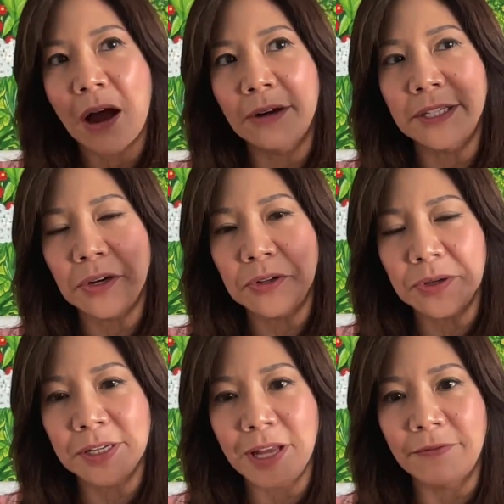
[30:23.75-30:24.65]
Our
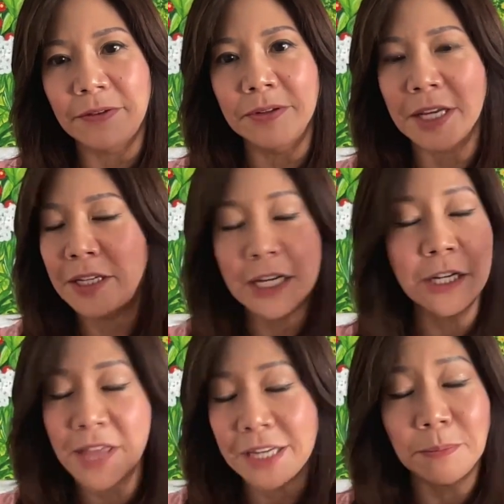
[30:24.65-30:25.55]
serotonin levels it,
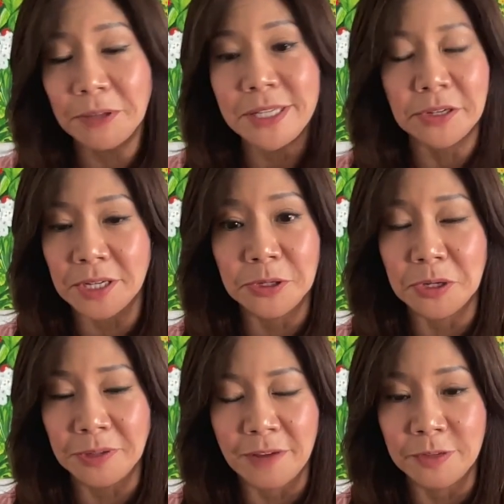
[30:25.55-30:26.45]
it that depletes our
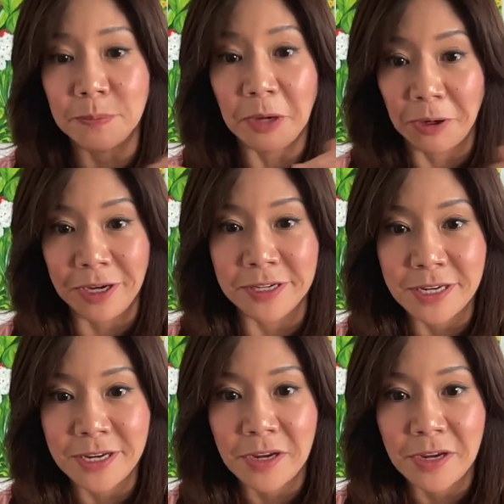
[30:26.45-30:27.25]
serotonin levels, period.